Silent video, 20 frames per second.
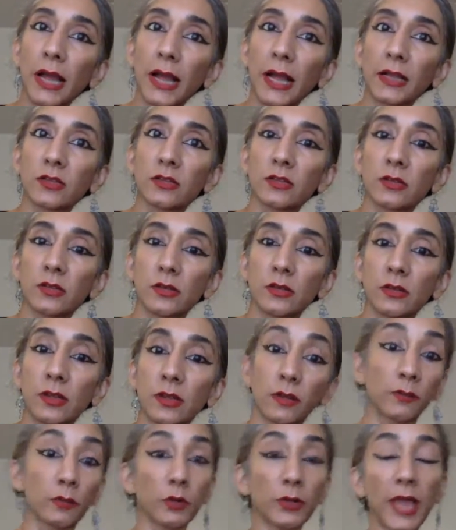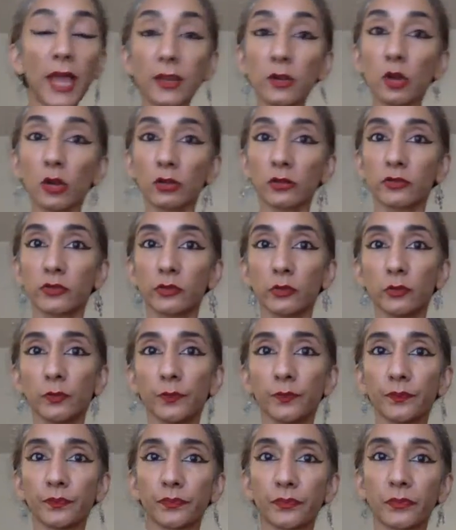and therefore cannot
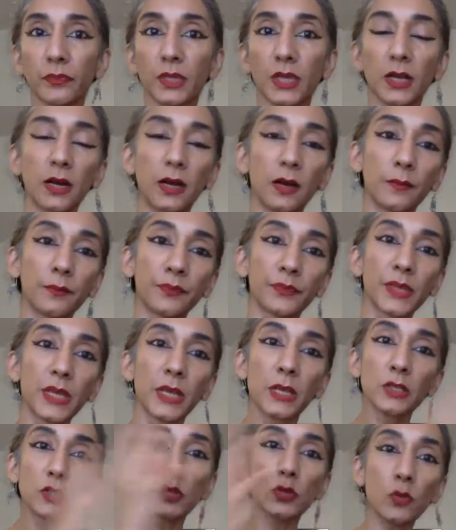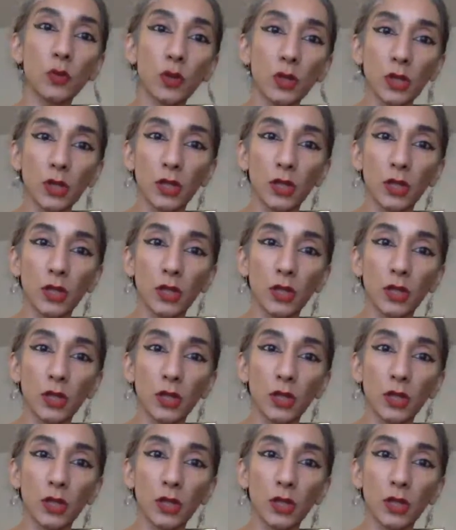do. Um, so